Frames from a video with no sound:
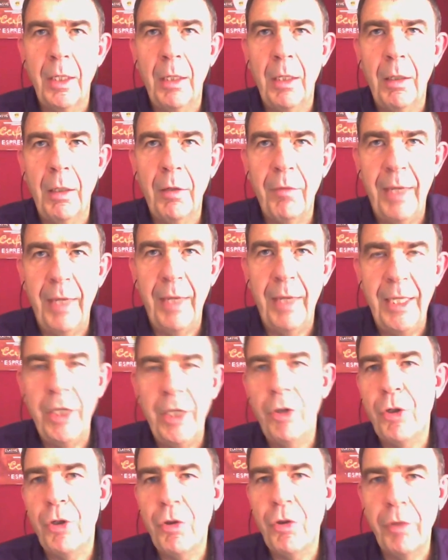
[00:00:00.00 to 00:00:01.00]
lot of
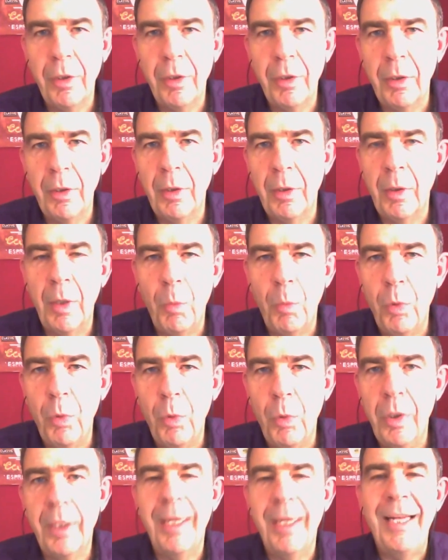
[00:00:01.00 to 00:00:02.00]
industrial
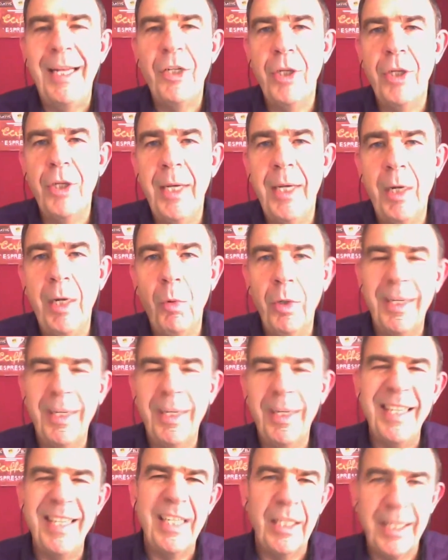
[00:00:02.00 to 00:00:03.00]
work and engineering
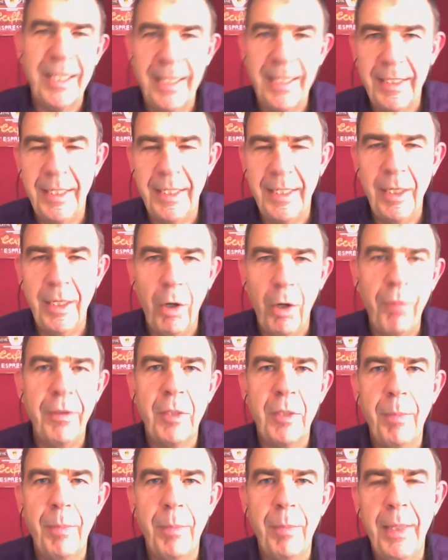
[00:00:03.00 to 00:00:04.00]
work? Is it city
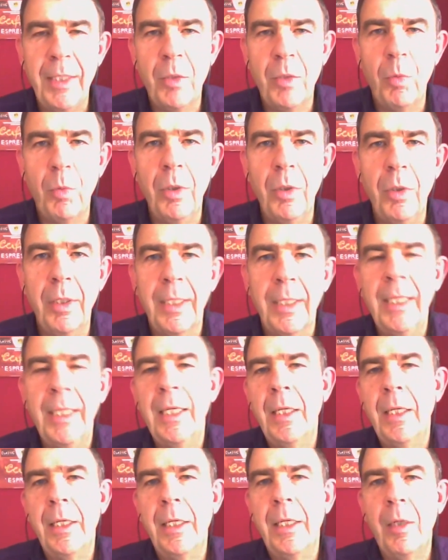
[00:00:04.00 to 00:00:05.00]
office-based work?
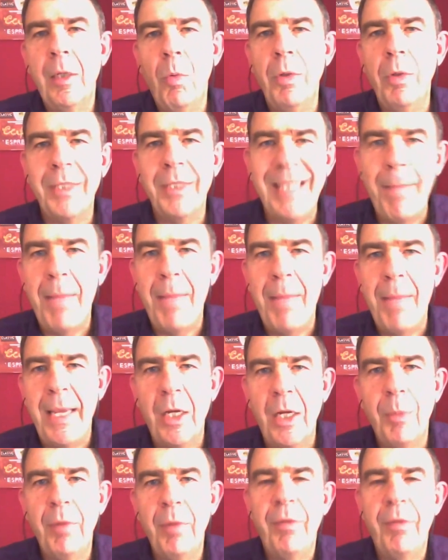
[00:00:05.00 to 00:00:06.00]
What's the
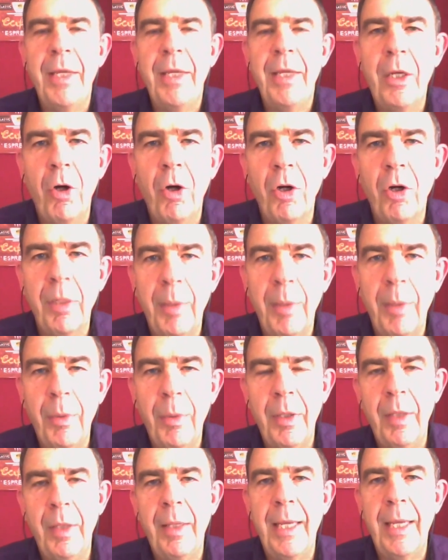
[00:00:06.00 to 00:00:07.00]
makeup of the economy
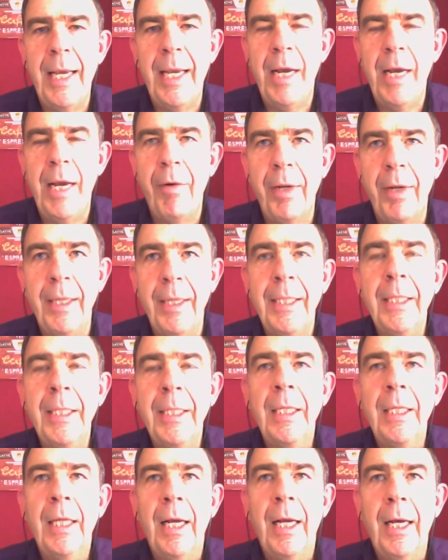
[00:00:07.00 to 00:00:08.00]
within the area?
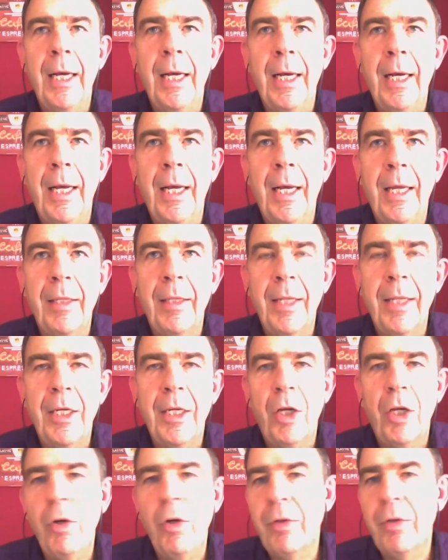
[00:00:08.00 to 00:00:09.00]
And then you
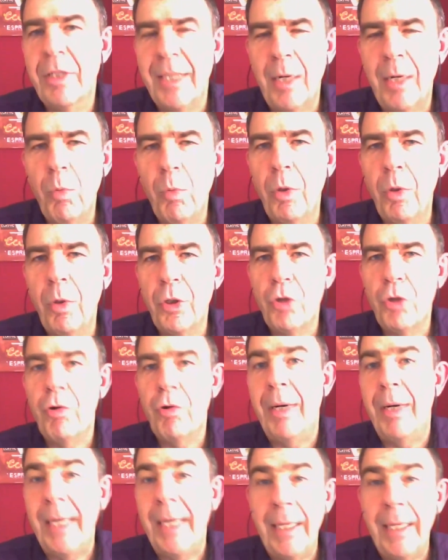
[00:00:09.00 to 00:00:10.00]
can understand what
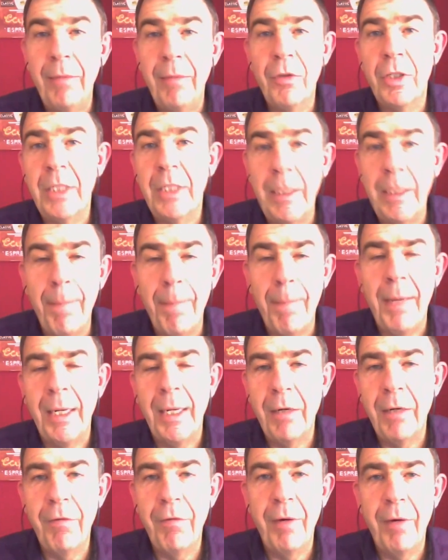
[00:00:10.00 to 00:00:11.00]
drives
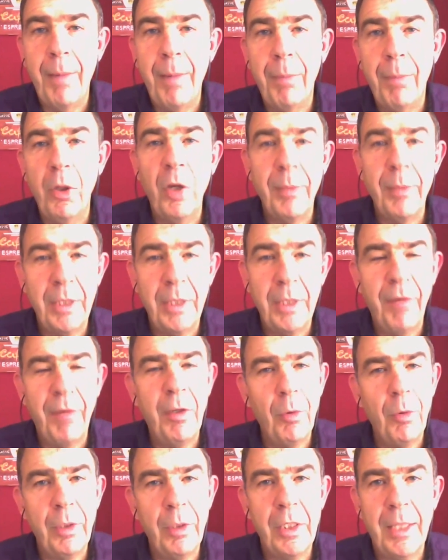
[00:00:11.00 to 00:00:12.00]
demand for employment if
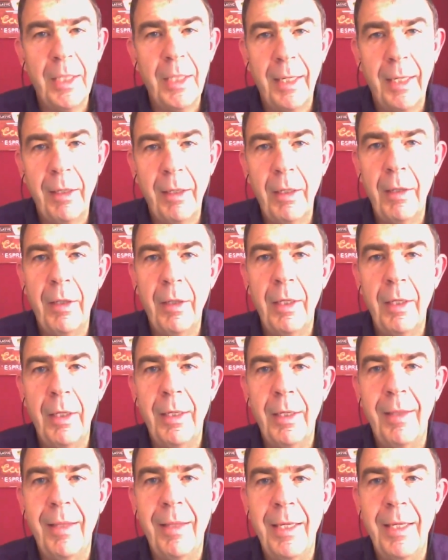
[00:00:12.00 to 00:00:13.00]
you understand
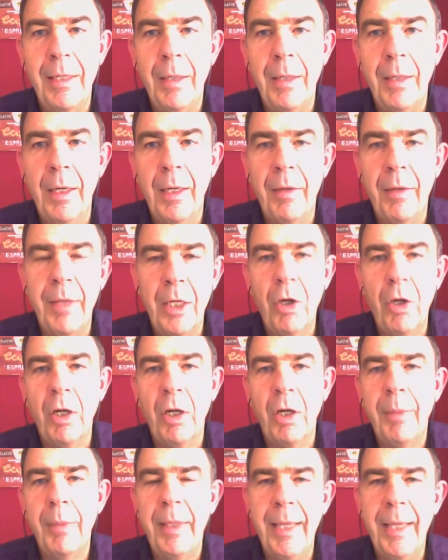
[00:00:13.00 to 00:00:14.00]
the
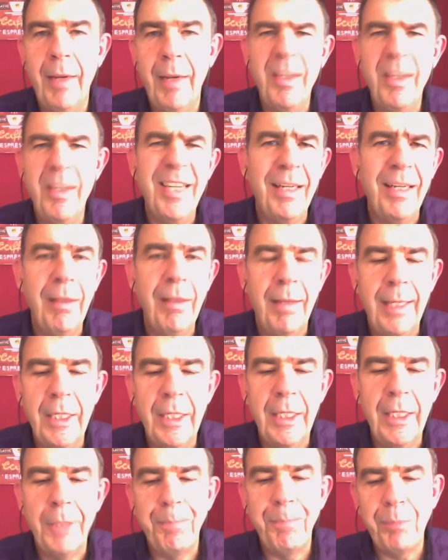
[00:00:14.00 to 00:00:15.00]
economy in the area. And the second thing
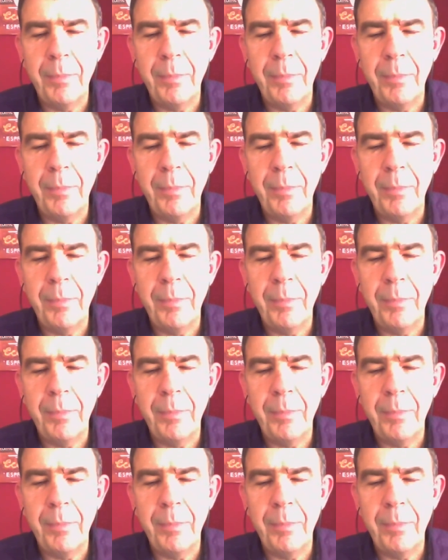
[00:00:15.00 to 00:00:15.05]
is